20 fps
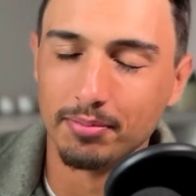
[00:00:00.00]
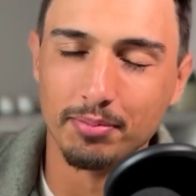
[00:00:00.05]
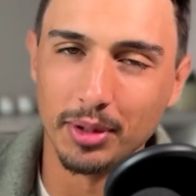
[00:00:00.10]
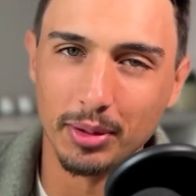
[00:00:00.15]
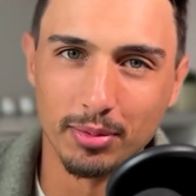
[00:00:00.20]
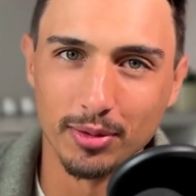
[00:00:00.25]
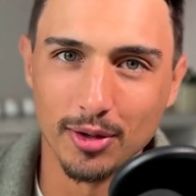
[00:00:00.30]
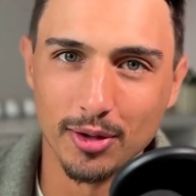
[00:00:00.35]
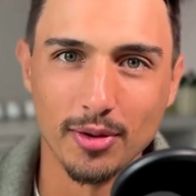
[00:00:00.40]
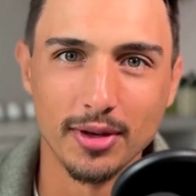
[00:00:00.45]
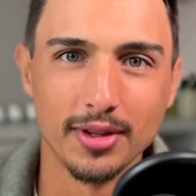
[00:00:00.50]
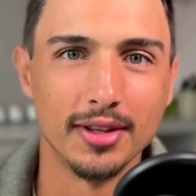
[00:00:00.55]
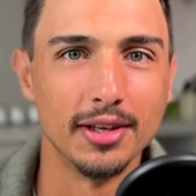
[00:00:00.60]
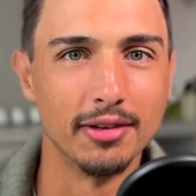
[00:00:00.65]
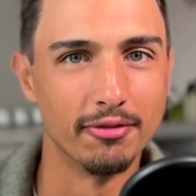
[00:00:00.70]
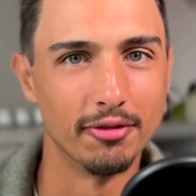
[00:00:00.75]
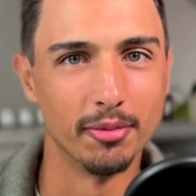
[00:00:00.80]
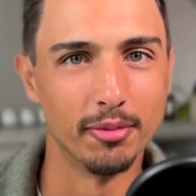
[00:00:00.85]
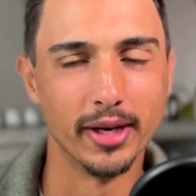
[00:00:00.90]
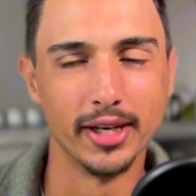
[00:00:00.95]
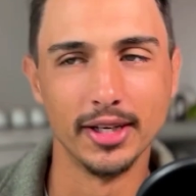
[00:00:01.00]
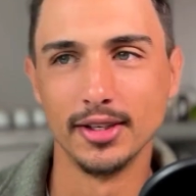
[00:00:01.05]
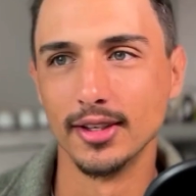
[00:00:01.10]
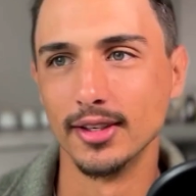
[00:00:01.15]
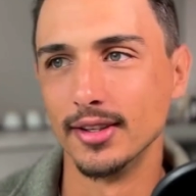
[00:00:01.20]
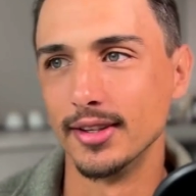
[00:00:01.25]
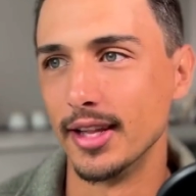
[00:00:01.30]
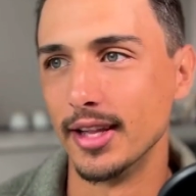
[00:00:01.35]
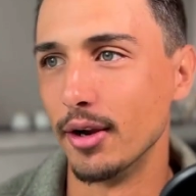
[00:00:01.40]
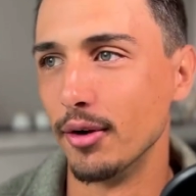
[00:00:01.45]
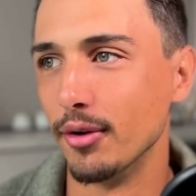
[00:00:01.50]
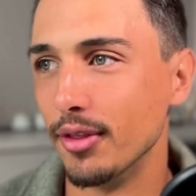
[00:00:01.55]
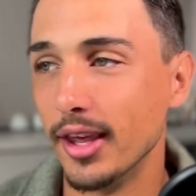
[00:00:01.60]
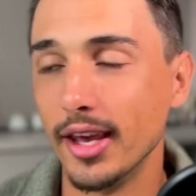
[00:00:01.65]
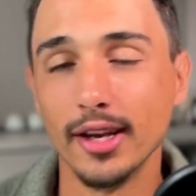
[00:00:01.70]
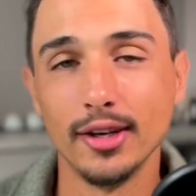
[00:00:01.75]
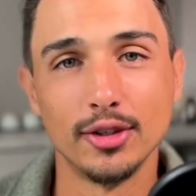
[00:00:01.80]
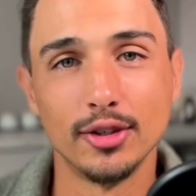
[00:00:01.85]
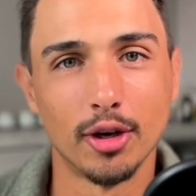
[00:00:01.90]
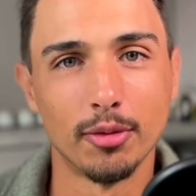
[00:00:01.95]
People don't want the information. They're
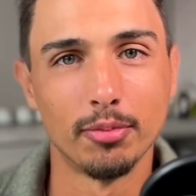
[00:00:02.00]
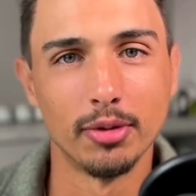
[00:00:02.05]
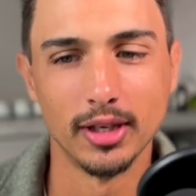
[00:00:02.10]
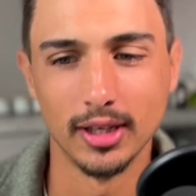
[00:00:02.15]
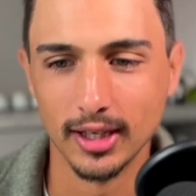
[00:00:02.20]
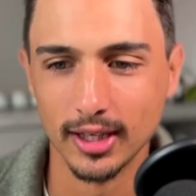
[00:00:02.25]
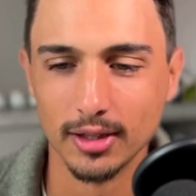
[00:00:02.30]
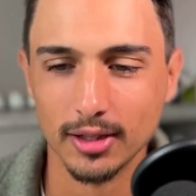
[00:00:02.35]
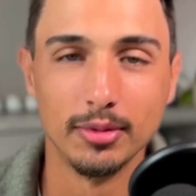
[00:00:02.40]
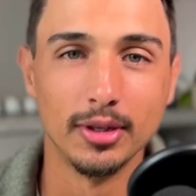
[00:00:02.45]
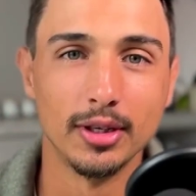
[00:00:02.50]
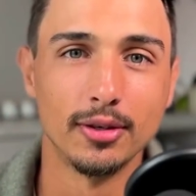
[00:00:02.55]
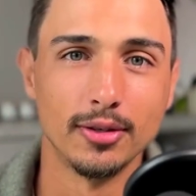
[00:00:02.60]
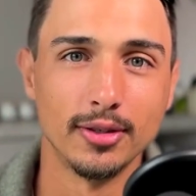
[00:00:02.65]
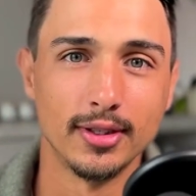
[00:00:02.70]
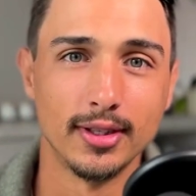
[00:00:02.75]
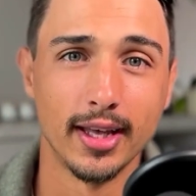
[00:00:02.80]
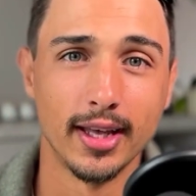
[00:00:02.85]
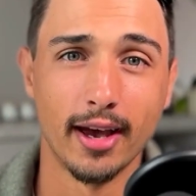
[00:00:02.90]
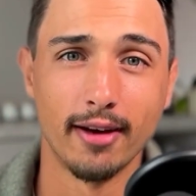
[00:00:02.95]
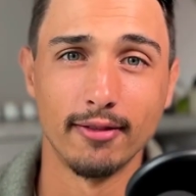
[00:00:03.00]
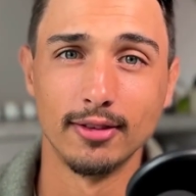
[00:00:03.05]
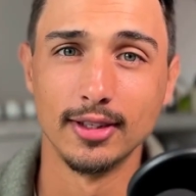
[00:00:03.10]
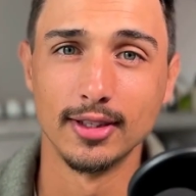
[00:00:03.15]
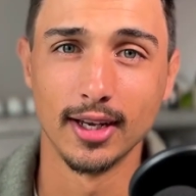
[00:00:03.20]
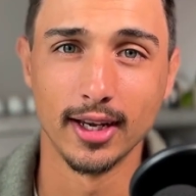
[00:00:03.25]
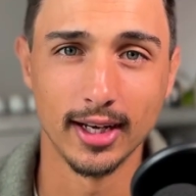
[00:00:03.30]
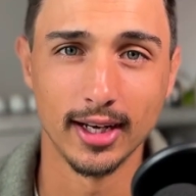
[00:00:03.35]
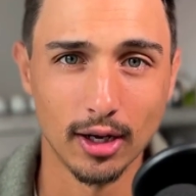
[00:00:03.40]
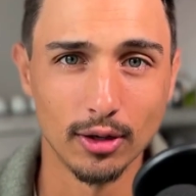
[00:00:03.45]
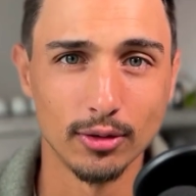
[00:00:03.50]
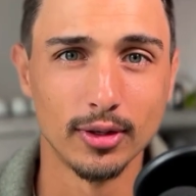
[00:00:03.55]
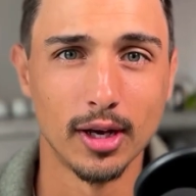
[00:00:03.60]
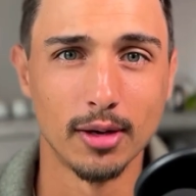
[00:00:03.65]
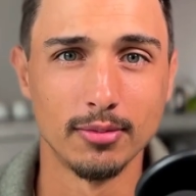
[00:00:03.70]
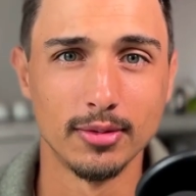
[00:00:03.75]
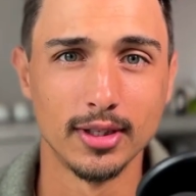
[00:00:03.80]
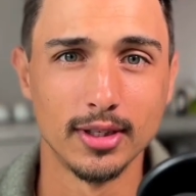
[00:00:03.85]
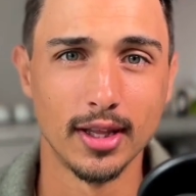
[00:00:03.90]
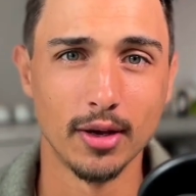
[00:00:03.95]
there shopping either because they have desired
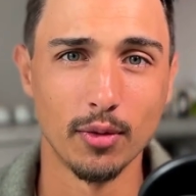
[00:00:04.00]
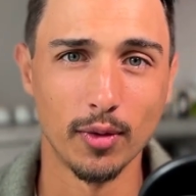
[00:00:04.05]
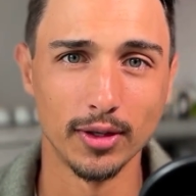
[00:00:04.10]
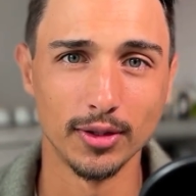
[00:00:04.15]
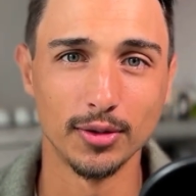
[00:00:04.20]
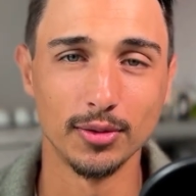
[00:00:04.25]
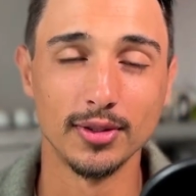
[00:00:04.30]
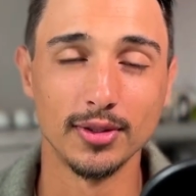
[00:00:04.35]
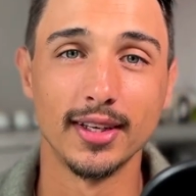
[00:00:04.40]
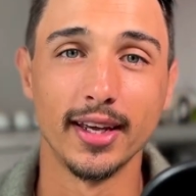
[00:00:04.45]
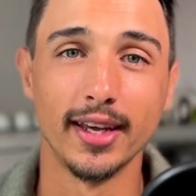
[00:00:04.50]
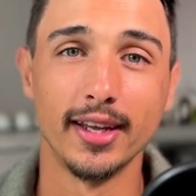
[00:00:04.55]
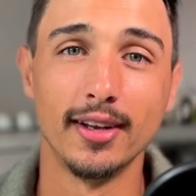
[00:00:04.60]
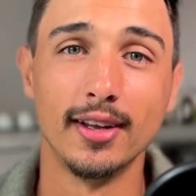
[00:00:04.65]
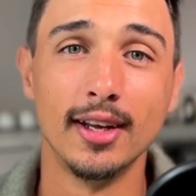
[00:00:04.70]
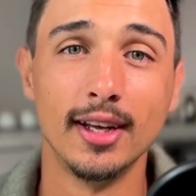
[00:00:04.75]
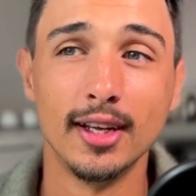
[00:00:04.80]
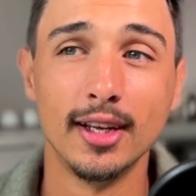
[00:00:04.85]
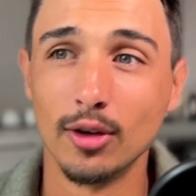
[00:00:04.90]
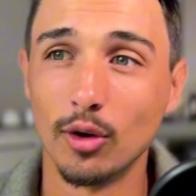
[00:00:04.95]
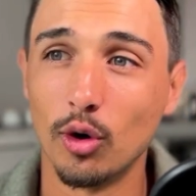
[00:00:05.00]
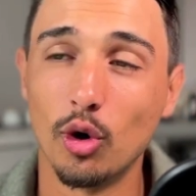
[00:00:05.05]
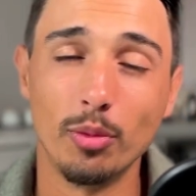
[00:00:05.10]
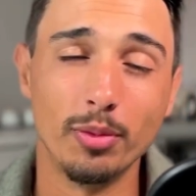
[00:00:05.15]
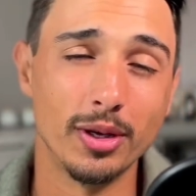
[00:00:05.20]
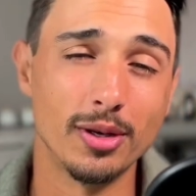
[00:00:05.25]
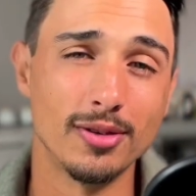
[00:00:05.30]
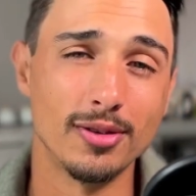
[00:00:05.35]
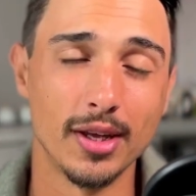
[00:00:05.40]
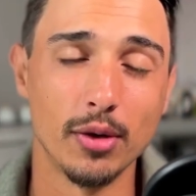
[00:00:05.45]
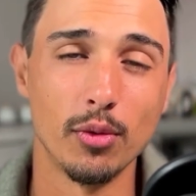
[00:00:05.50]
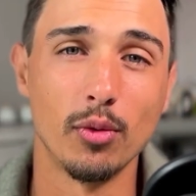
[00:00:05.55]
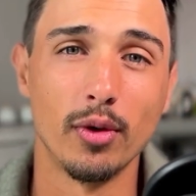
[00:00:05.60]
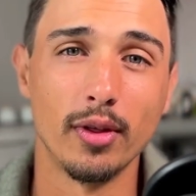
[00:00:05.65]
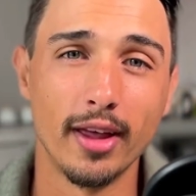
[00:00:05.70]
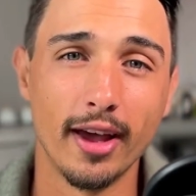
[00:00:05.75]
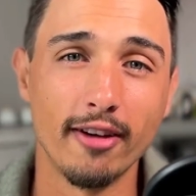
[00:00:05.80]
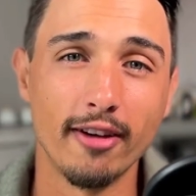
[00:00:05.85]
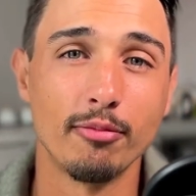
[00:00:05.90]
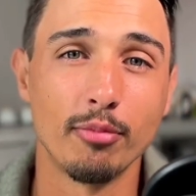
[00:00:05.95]
outcomes that they want to attain, or because they
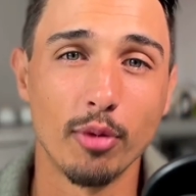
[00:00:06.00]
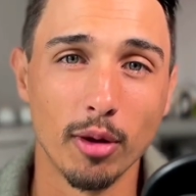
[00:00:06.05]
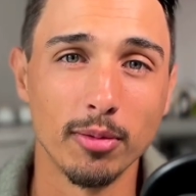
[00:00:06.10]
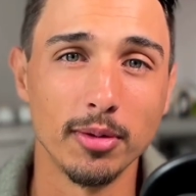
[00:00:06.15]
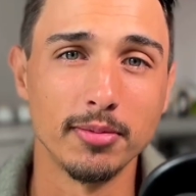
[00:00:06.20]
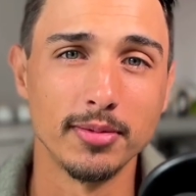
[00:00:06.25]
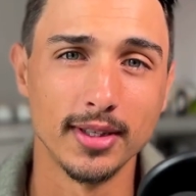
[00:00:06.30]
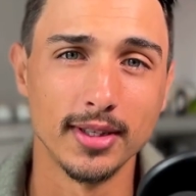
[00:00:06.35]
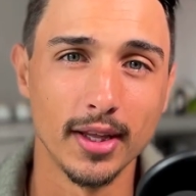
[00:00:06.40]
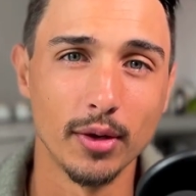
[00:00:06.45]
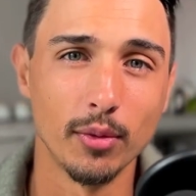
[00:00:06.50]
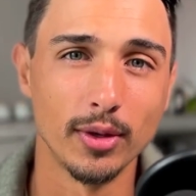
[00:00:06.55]
have problems that